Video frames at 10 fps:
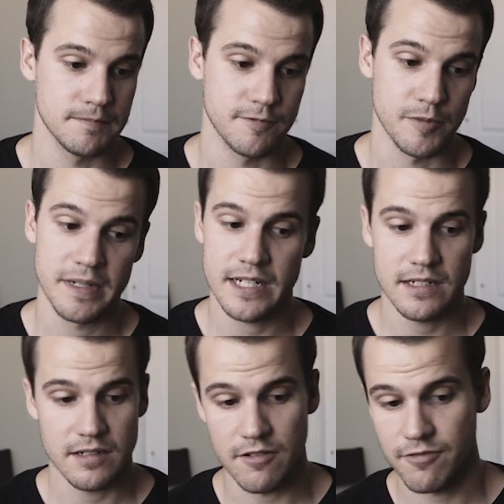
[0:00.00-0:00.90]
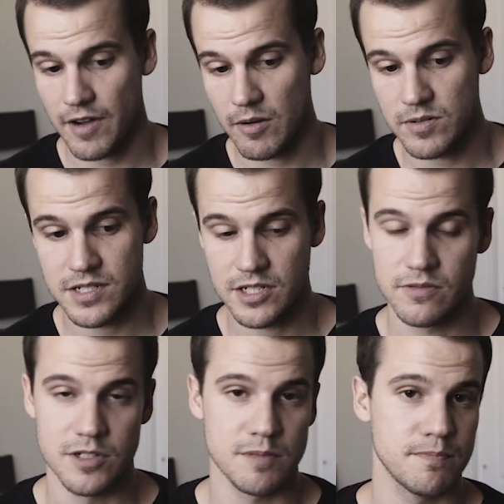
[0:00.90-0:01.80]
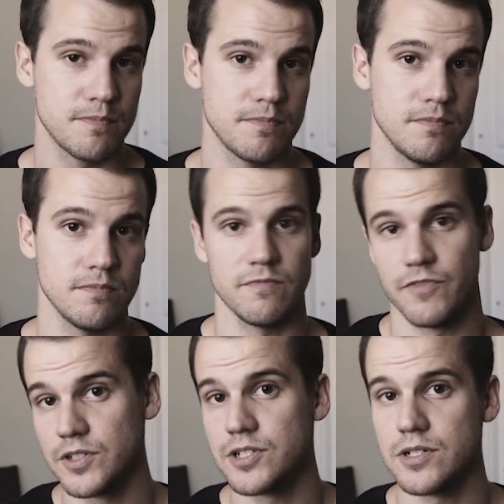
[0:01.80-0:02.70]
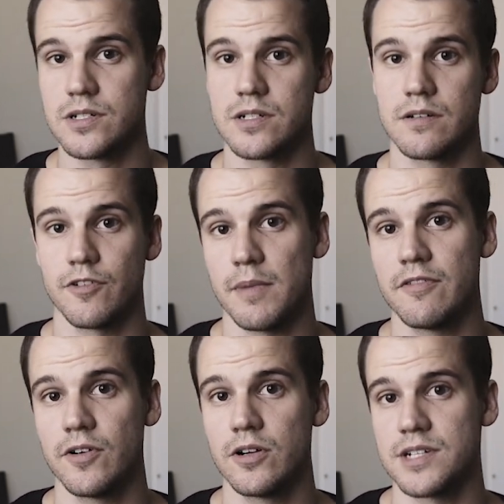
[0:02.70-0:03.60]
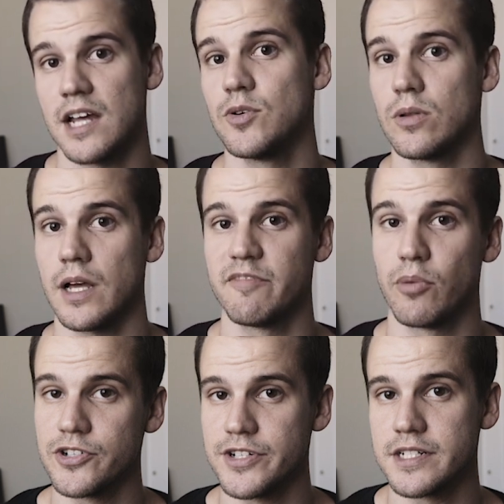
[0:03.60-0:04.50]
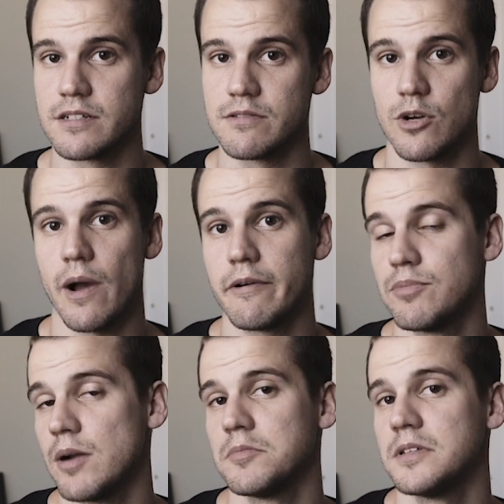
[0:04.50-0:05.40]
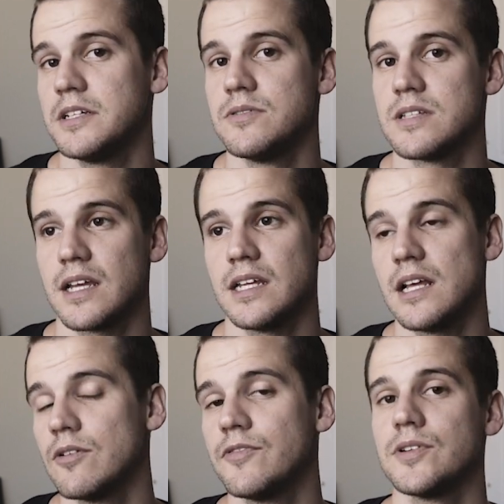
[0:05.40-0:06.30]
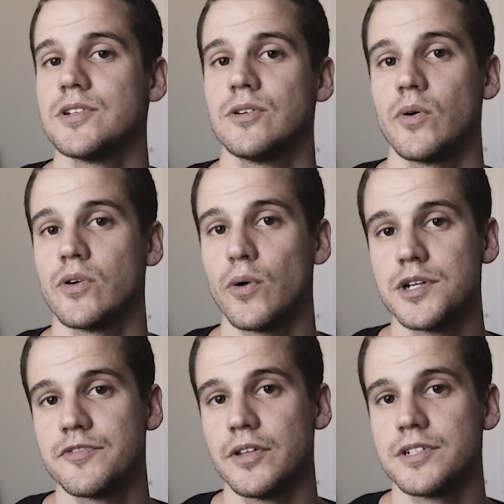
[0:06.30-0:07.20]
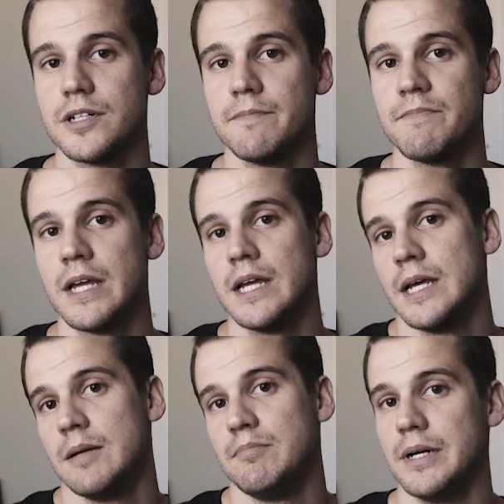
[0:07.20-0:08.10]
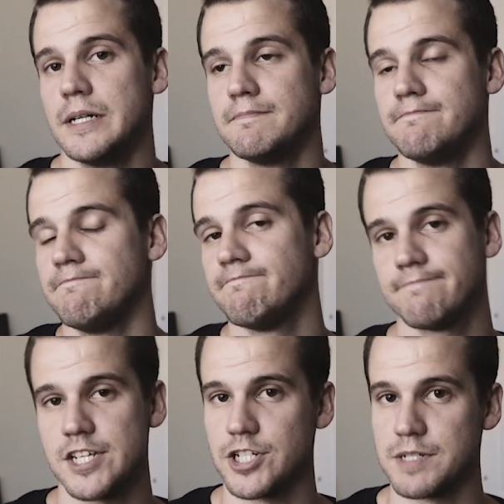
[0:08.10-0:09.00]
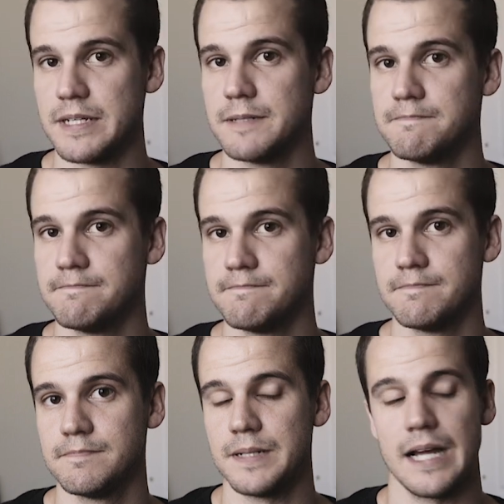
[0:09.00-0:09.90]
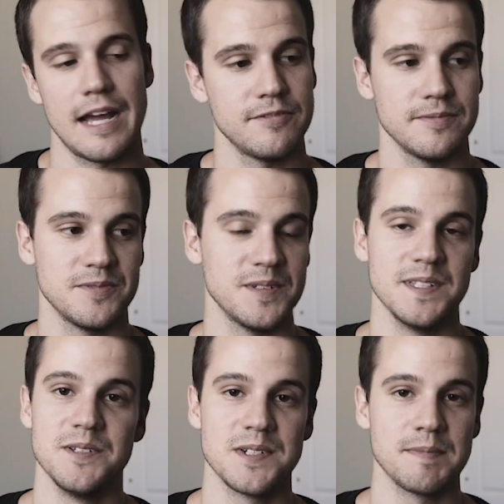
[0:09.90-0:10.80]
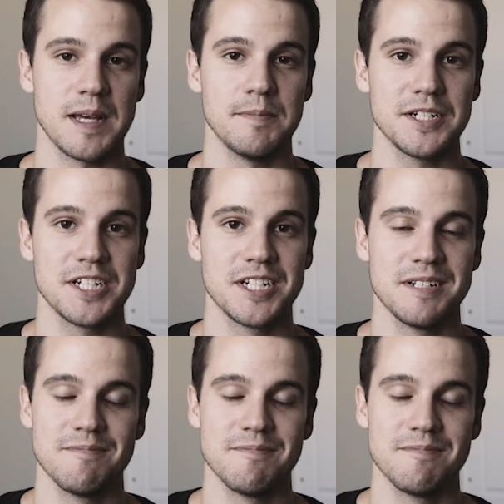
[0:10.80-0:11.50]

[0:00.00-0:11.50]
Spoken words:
For me, if I was to use filters for my photos, I do a lot of portraits, so I would probably use like a yellow filter or an orange filter, but that's just me. But I haven't really used them that much.